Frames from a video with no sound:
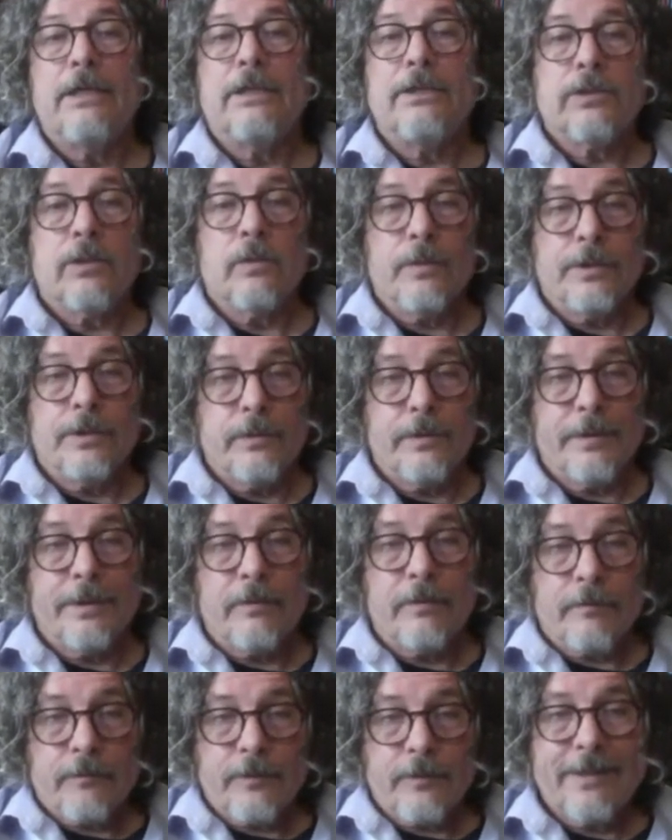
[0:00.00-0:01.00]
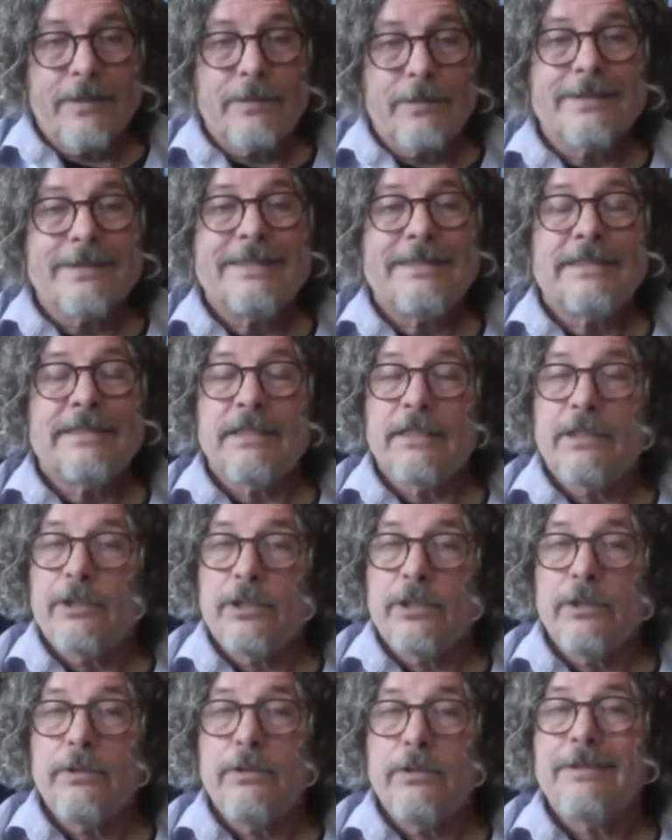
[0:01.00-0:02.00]
So we're doing the frequencies that are
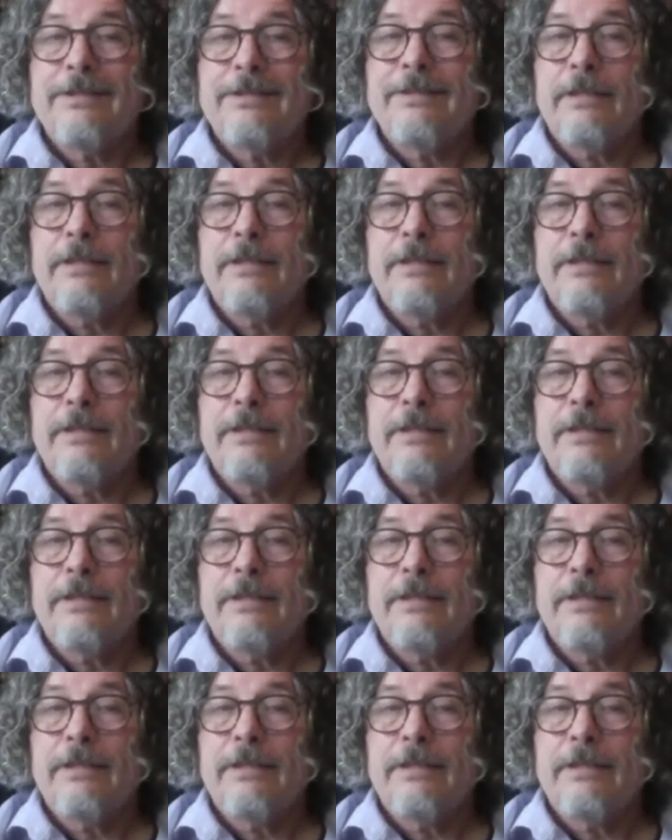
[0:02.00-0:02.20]
tuned to